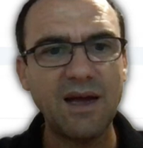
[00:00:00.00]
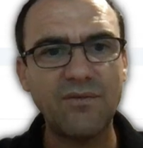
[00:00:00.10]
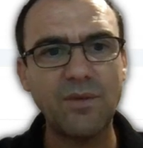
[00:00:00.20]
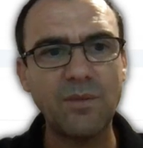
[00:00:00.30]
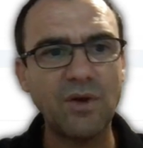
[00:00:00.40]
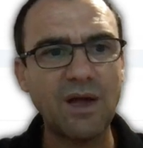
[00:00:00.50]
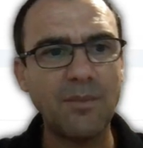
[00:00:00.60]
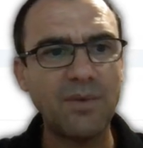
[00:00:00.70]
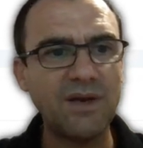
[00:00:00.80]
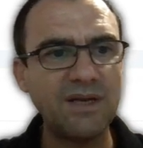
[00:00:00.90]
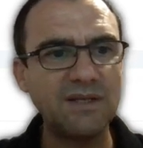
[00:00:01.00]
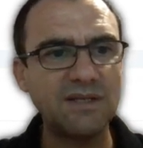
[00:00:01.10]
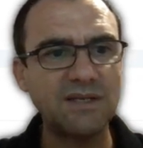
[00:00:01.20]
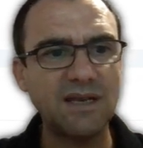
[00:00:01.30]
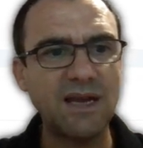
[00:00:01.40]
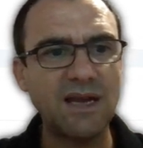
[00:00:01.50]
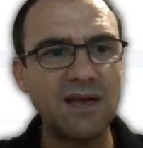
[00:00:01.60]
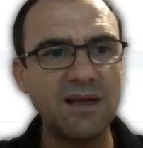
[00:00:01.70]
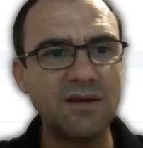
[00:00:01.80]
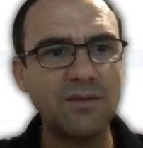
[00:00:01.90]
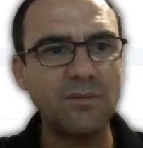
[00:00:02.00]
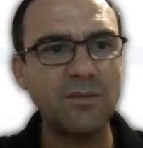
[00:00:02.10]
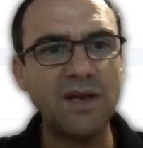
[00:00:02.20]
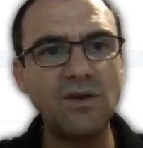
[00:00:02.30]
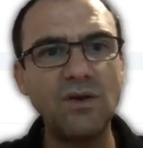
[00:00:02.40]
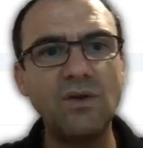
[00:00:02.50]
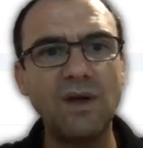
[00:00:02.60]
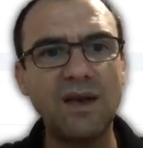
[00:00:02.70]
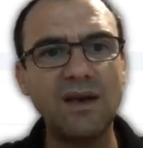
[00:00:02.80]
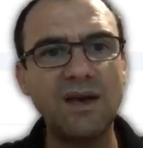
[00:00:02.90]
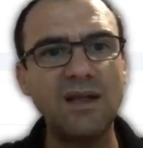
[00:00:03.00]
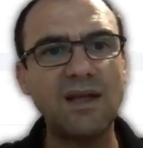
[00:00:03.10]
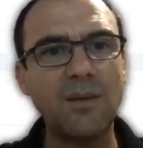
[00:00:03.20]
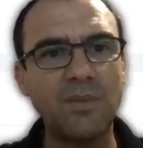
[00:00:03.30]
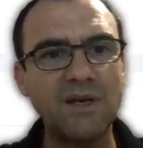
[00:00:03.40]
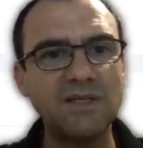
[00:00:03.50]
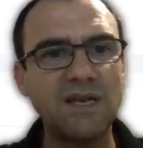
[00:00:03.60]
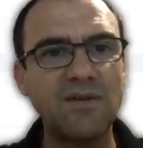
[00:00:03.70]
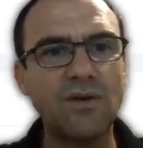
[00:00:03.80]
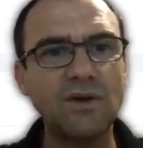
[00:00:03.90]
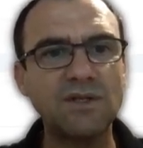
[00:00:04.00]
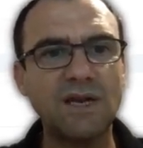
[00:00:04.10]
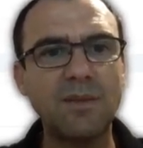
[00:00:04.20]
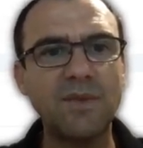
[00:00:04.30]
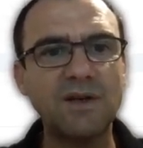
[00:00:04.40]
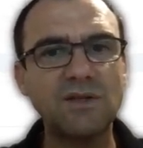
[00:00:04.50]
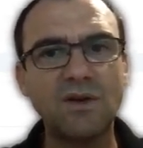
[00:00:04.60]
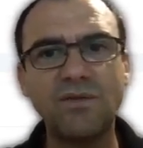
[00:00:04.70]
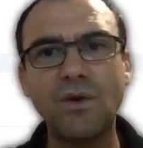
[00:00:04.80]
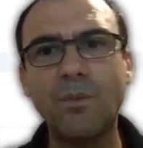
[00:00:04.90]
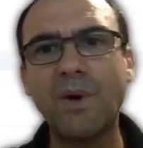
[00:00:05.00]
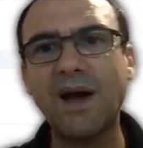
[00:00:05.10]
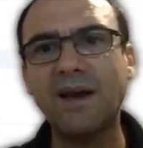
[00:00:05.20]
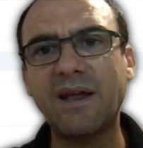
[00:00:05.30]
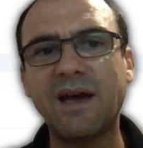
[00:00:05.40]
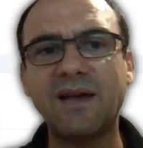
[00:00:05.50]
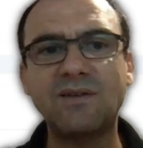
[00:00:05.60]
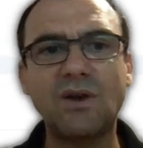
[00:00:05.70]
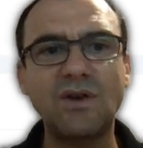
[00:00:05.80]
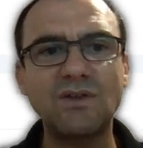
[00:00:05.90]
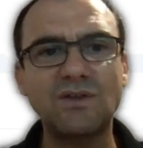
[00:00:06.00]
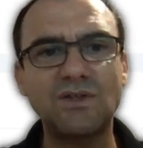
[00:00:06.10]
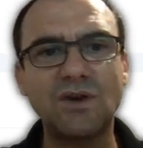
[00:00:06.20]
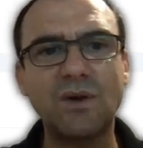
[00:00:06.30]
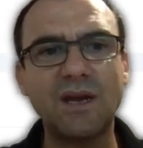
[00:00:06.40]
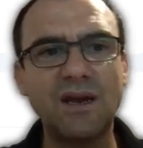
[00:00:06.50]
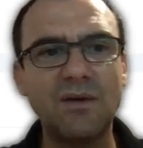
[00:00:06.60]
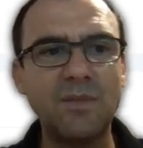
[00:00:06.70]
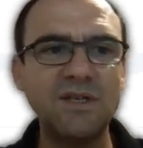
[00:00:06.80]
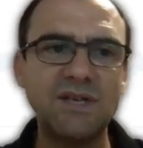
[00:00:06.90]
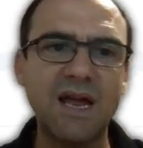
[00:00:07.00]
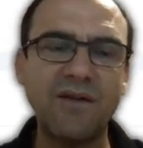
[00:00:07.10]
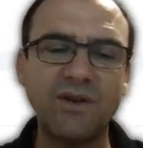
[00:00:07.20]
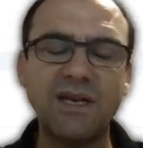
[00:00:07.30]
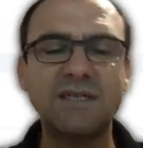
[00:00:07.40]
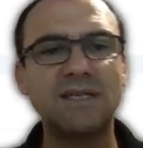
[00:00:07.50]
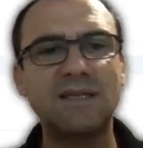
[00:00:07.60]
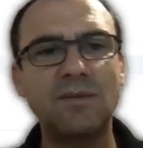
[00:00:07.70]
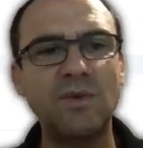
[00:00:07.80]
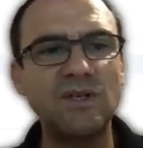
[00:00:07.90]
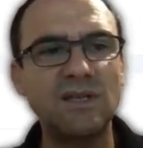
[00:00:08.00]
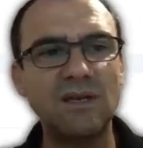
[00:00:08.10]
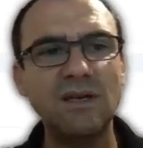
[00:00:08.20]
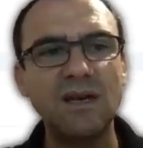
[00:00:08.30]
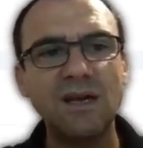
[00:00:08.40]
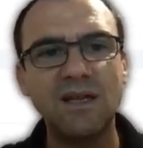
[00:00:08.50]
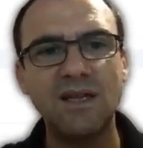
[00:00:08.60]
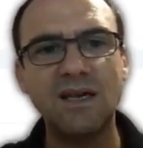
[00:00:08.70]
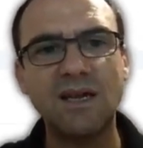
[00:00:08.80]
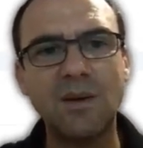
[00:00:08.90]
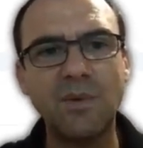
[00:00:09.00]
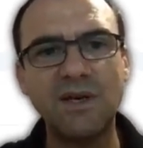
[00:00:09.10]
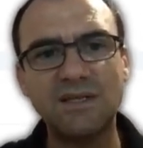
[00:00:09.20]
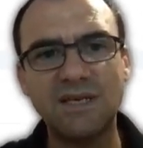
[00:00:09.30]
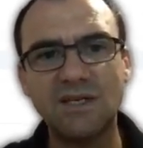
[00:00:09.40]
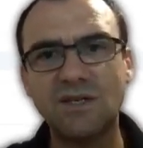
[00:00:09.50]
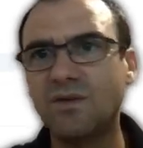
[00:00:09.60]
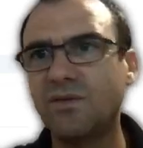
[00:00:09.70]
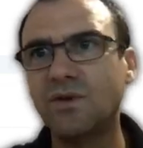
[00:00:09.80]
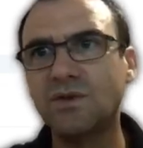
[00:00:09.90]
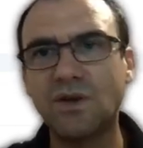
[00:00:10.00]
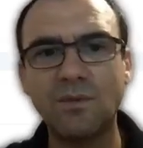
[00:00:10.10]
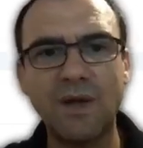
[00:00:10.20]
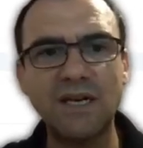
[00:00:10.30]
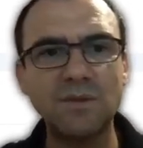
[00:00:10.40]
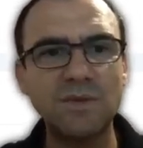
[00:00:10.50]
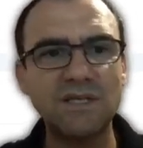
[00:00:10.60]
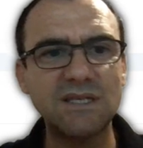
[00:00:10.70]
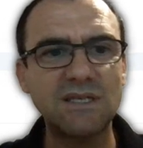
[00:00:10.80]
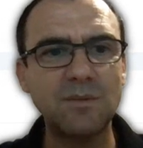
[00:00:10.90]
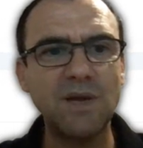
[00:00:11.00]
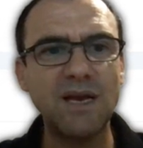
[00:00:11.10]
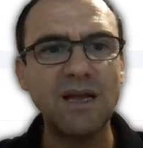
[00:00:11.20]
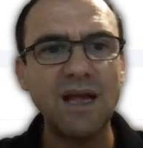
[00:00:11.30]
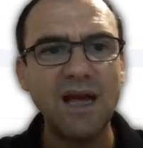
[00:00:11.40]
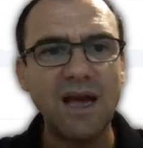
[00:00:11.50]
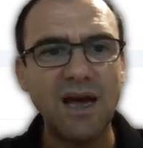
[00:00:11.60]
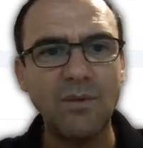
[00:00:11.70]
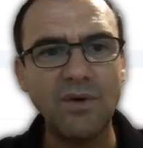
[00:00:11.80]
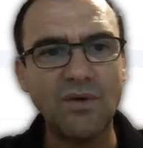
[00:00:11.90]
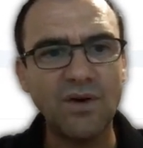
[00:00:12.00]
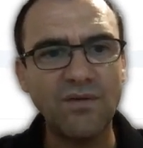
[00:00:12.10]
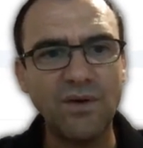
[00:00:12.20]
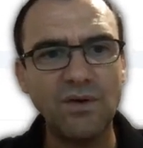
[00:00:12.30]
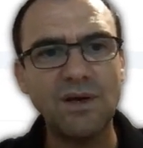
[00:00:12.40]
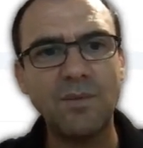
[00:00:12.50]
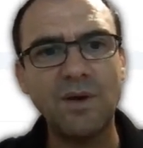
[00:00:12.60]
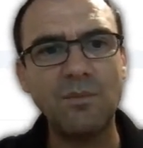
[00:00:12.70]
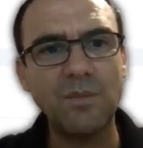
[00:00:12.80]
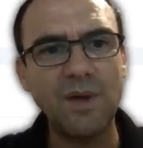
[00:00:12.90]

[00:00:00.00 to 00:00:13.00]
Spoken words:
from your company's menu and any companies that you've got set up there. So if your partner RTO isn't showing here, it means you haven't entered them into the company section of your student management system yet. We've got a few dummy